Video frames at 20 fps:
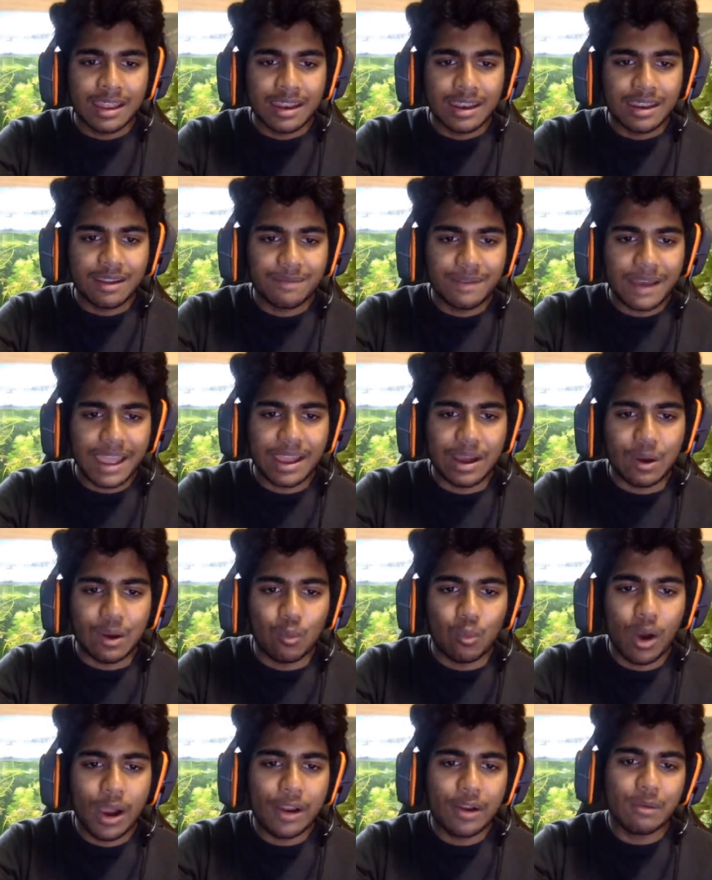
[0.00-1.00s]
Nevaeh,
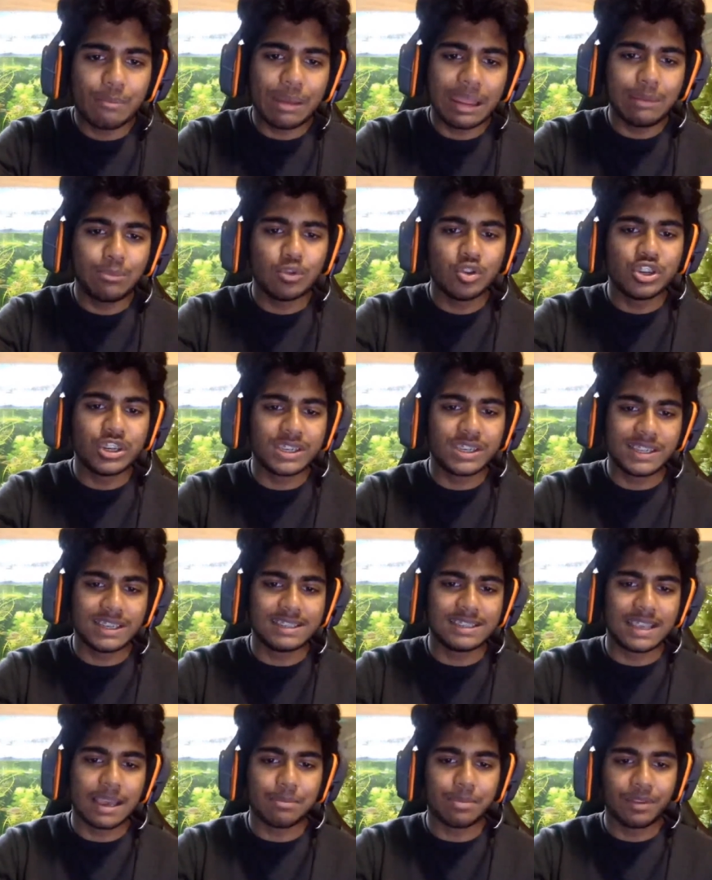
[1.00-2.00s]
why don't people just
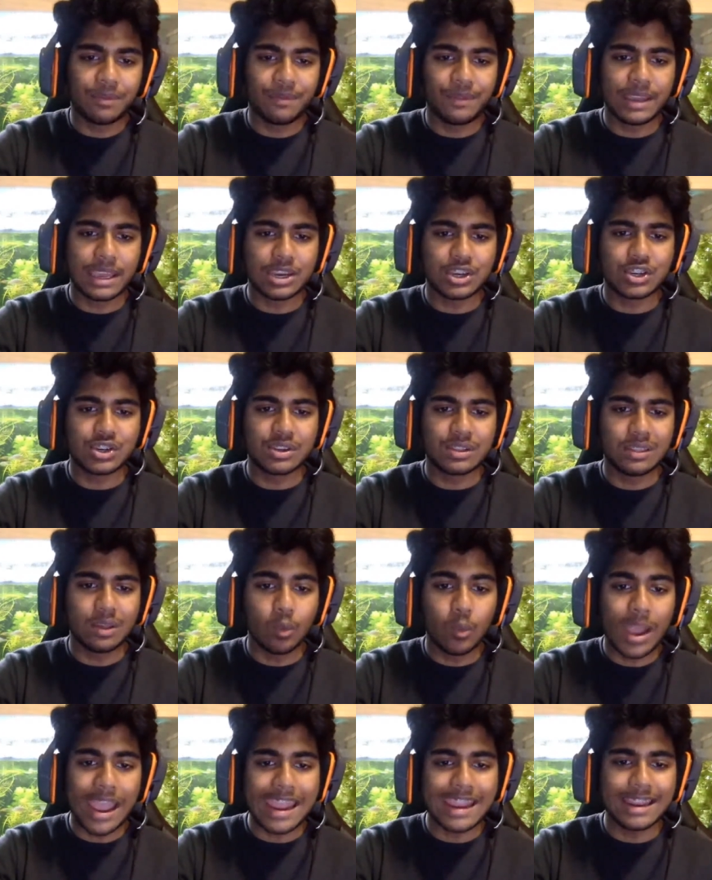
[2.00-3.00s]
accept the fish the
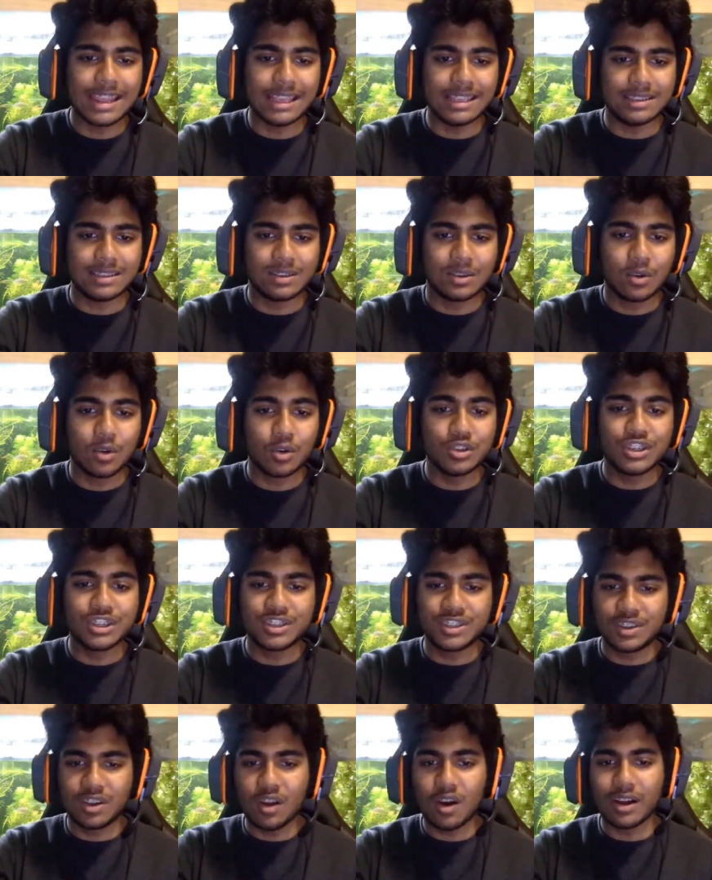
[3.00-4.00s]
way it is or
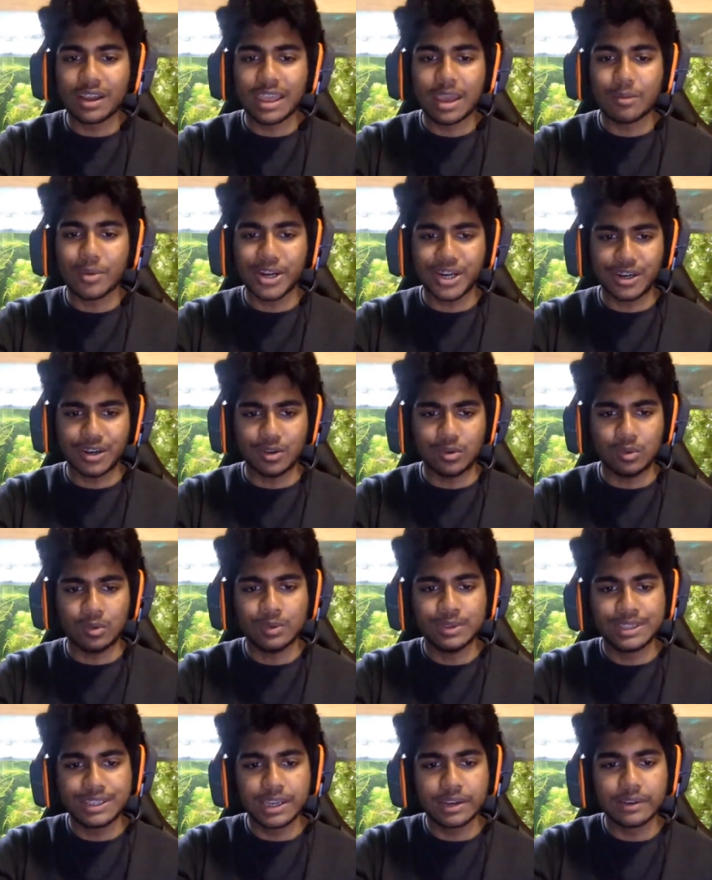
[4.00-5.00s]
just not get one at all?
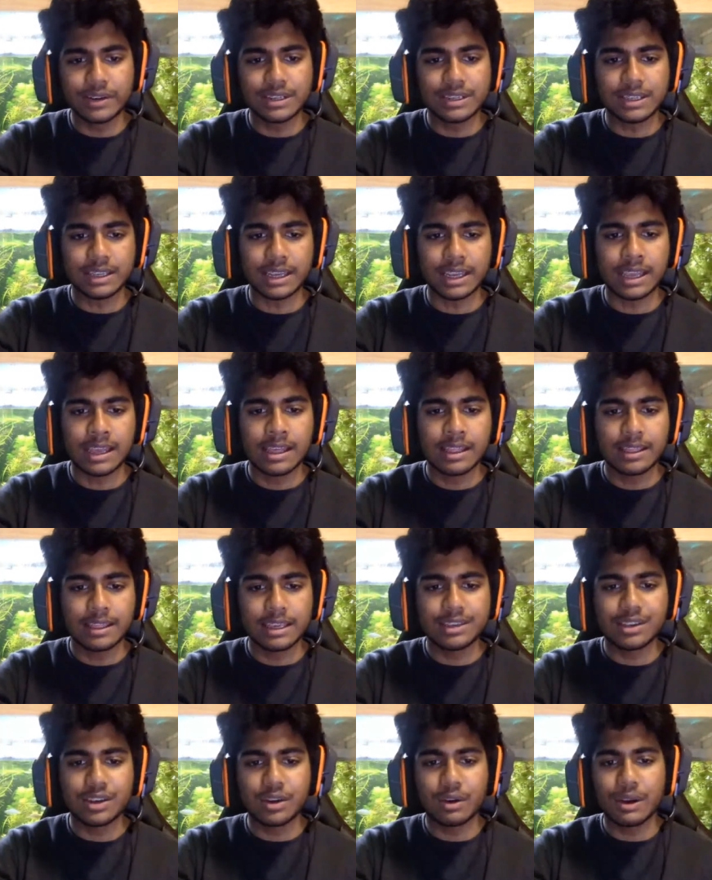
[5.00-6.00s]
Seriously,
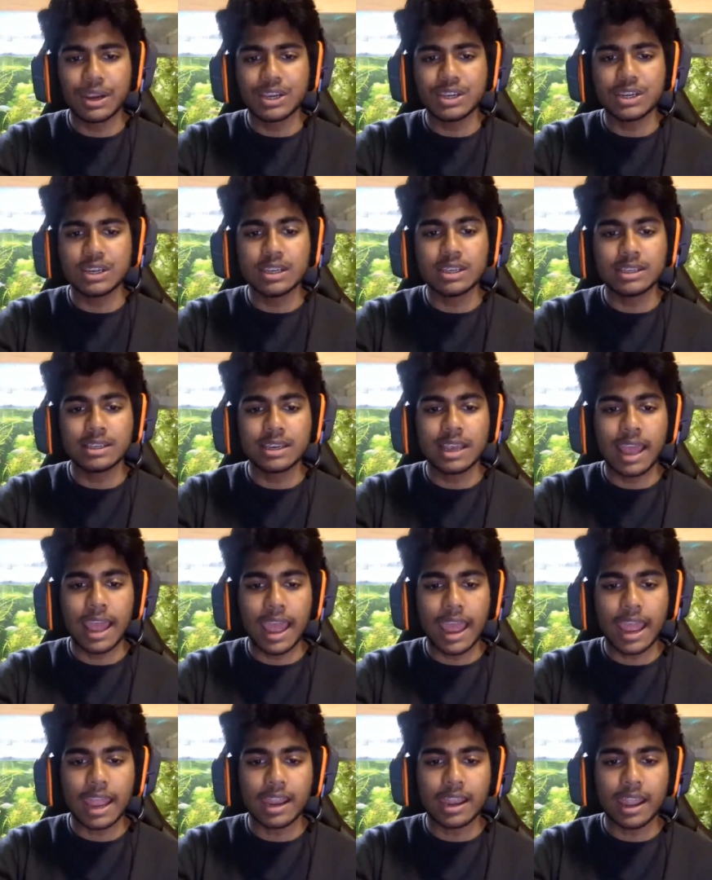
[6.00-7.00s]
these are creatures
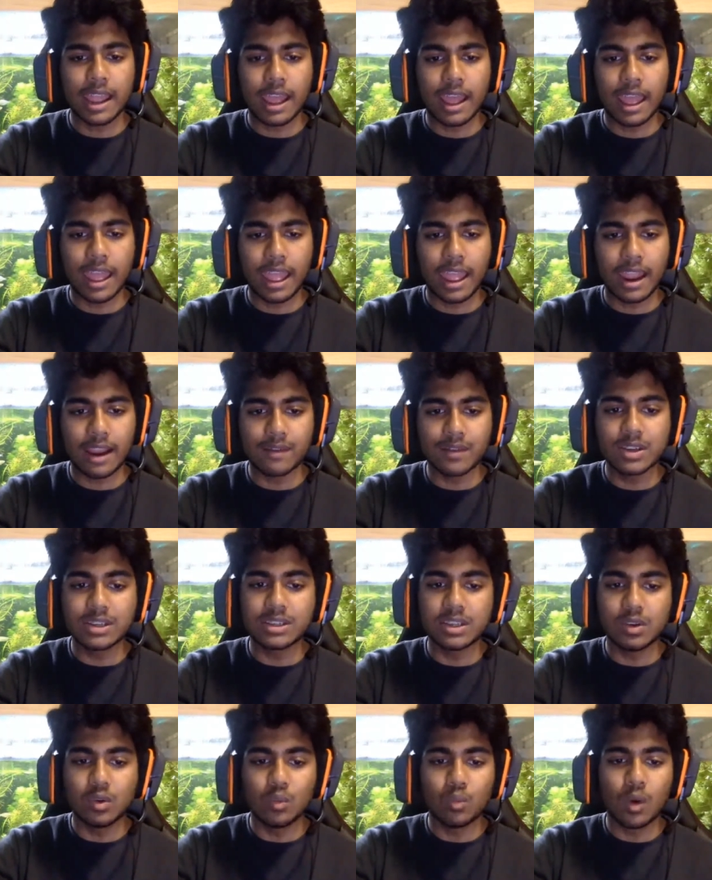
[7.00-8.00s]
and every
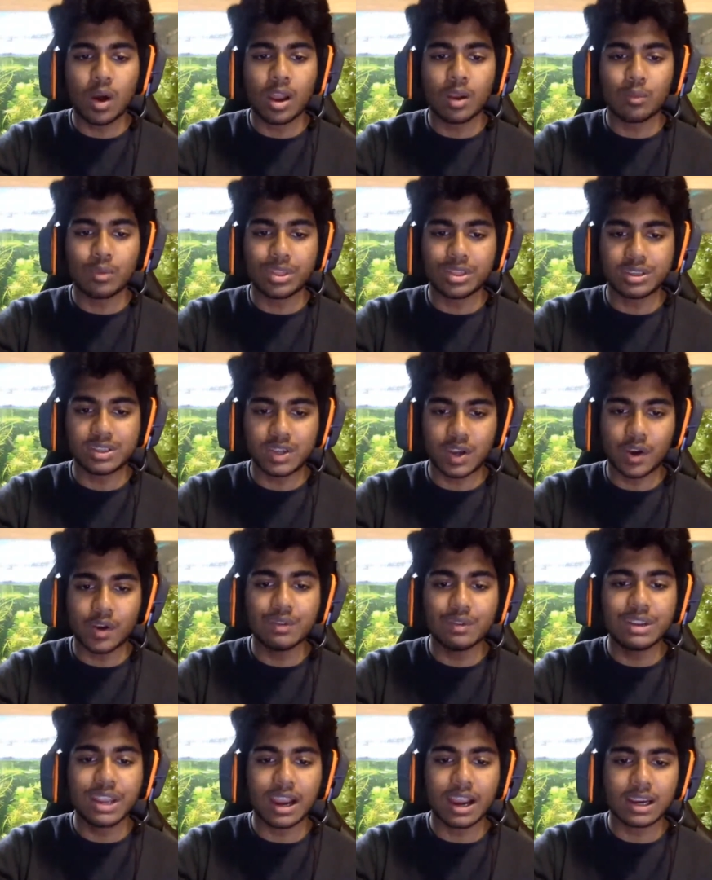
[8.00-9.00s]
single one with its
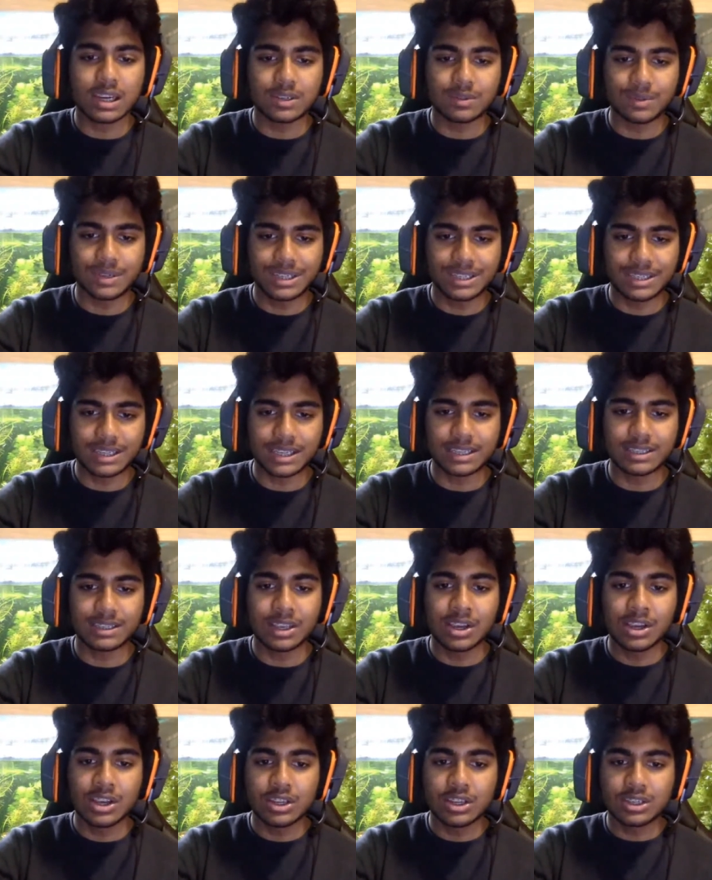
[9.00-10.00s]
own
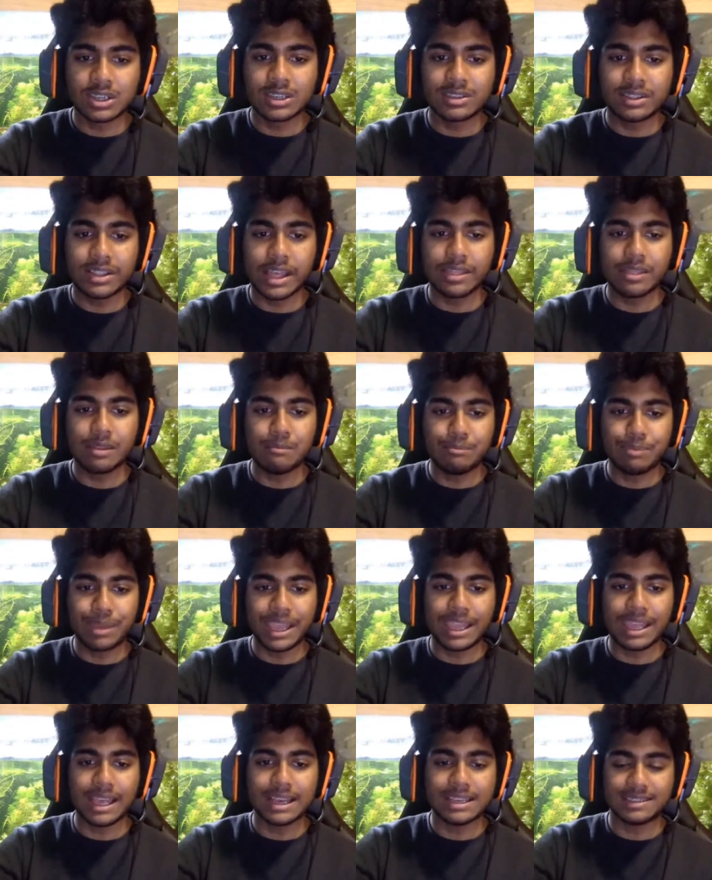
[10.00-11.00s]
characteristics. Just let them
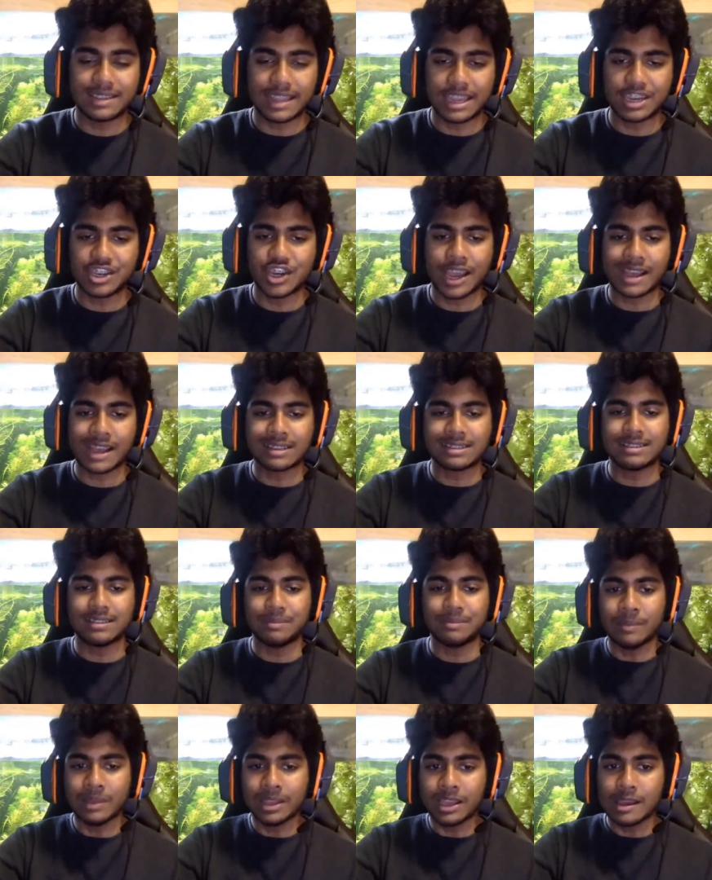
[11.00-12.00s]
be as nature has
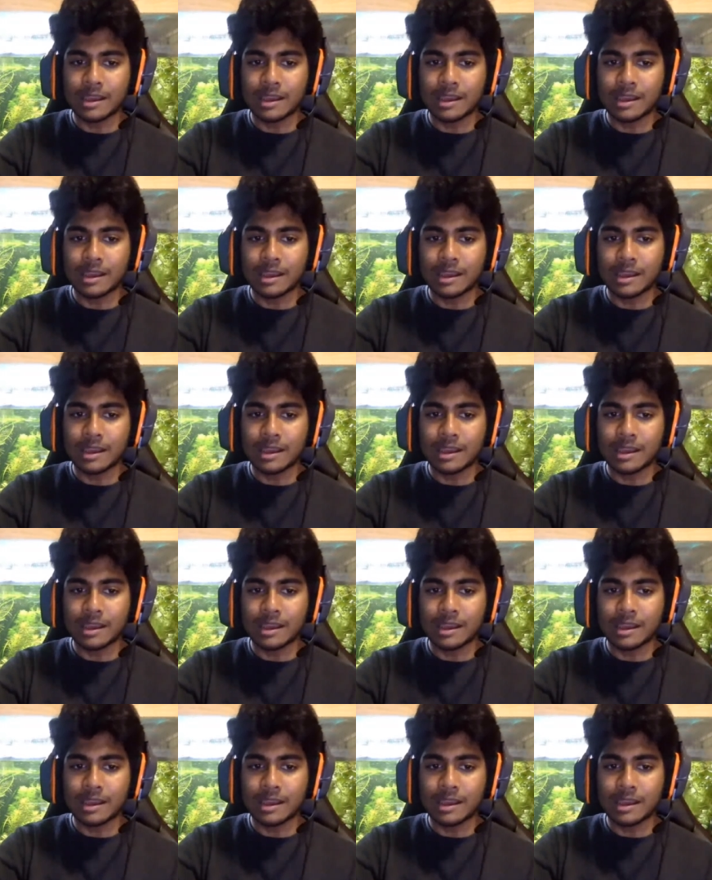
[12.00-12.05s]
them.